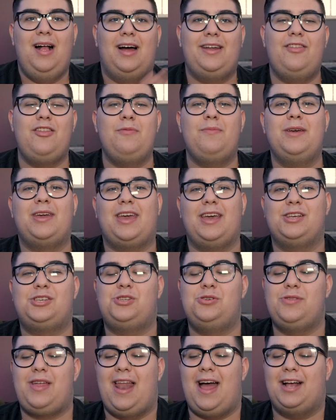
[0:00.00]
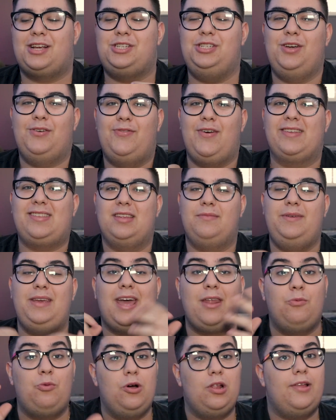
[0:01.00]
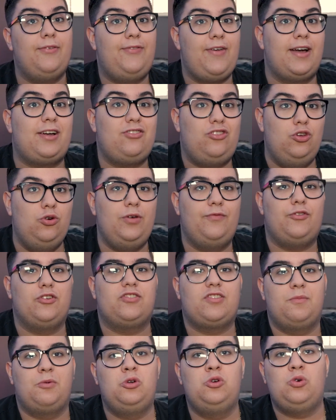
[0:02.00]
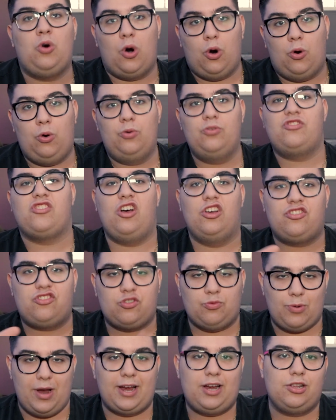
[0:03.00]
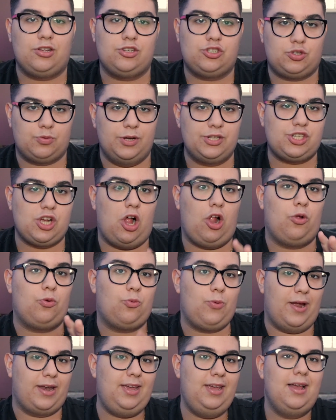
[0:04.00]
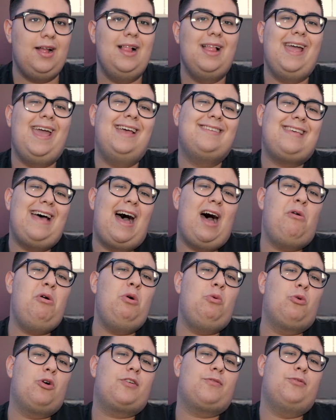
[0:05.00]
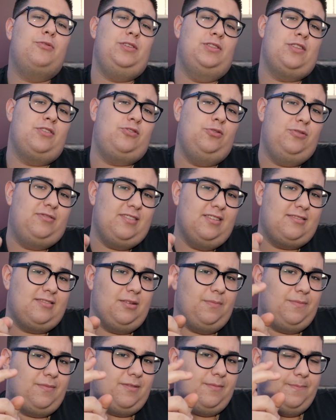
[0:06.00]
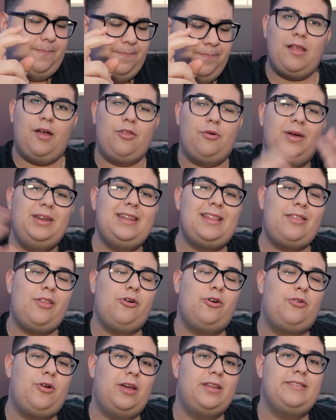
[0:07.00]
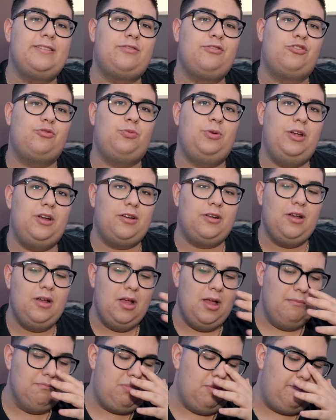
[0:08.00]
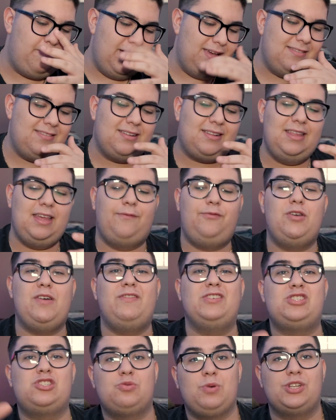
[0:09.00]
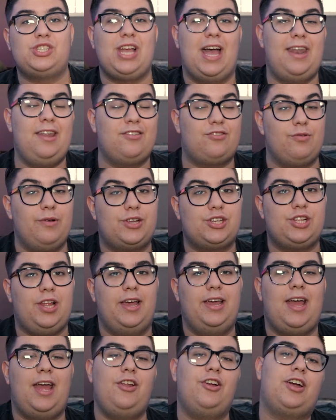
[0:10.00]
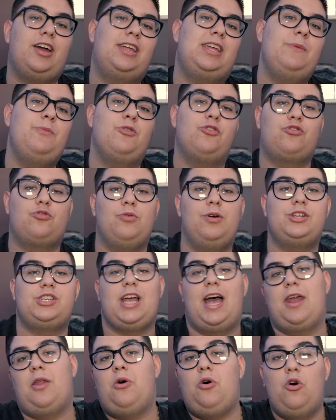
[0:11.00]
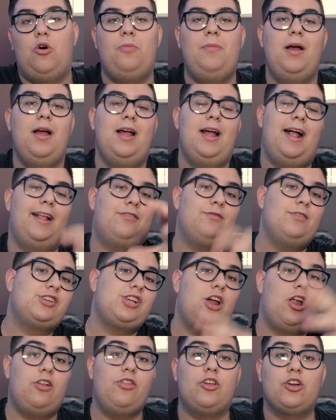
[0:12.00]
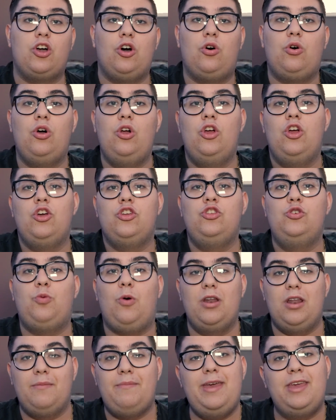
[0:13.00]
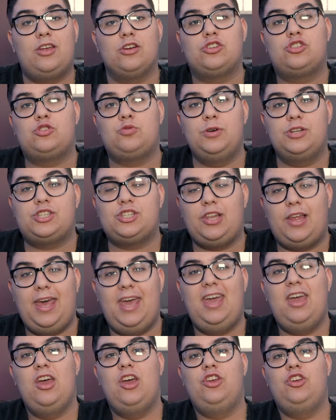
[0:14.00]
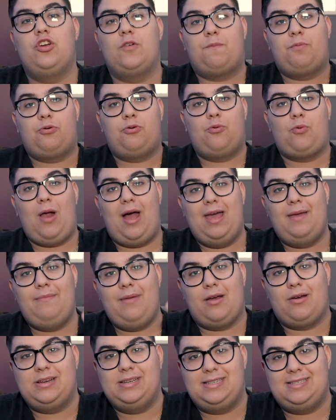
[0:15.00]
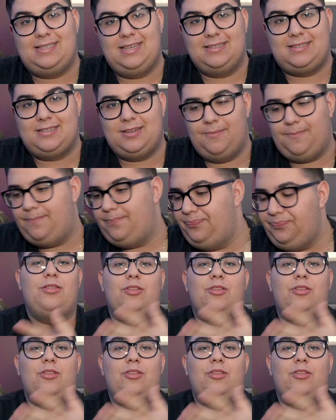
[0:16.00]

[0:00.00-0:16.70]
Another big issue that actually affected me and will affect you if you're someone who owns a regular Switch already is how it works between the two systems. Now the way Nintendo created this was weird, but basically if you have a Switch and a Switch Lite and you're gonna keep your Switch at home and Switch Lite on the go, you wanna make your Switch Lite your primary system.